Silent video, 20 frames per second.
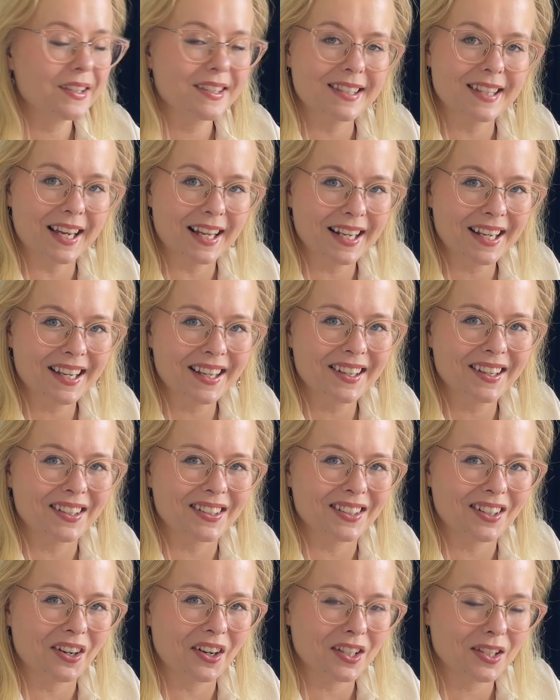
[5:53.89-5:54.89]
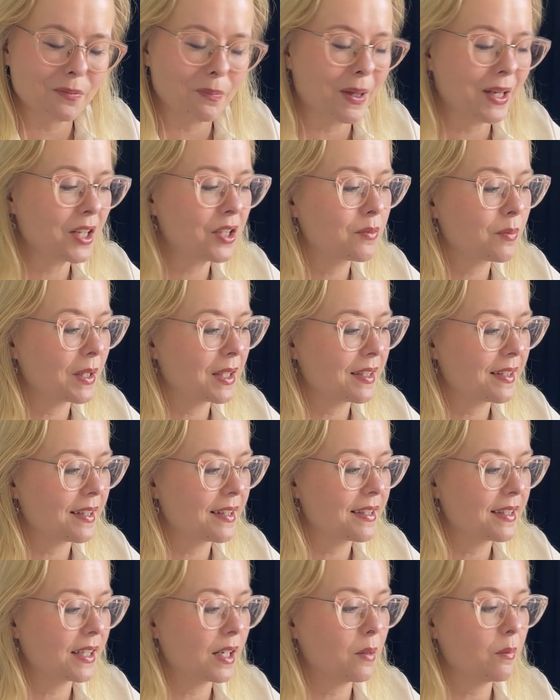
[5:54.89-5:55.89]
setting and task management
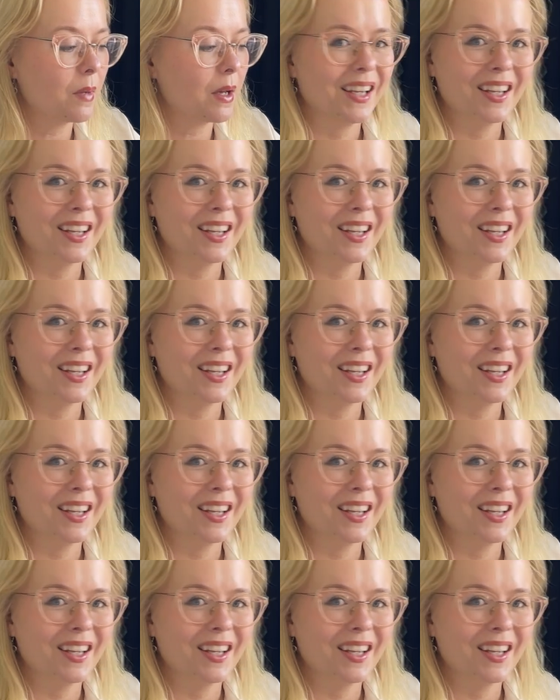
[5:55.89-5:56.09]
system